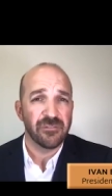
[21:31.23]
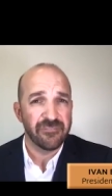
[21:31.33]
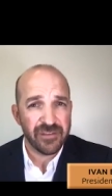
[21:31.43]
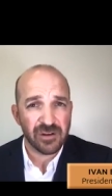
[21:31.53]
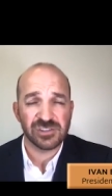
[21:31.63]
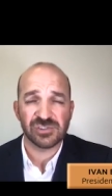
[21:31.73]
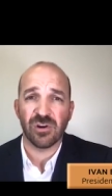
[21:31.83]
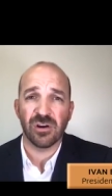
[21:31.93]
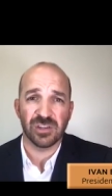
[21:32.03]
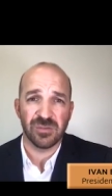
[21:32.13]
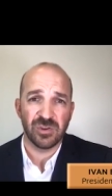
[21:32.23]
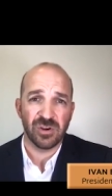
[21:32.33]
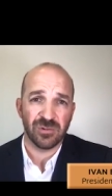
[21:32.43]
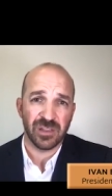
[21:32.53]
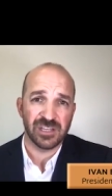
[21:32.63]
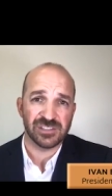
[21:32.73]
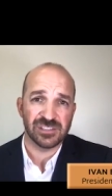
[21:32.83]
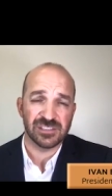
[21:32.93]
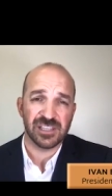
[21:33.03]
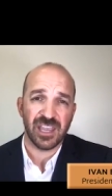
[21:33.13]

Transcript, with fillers: very strong community relations.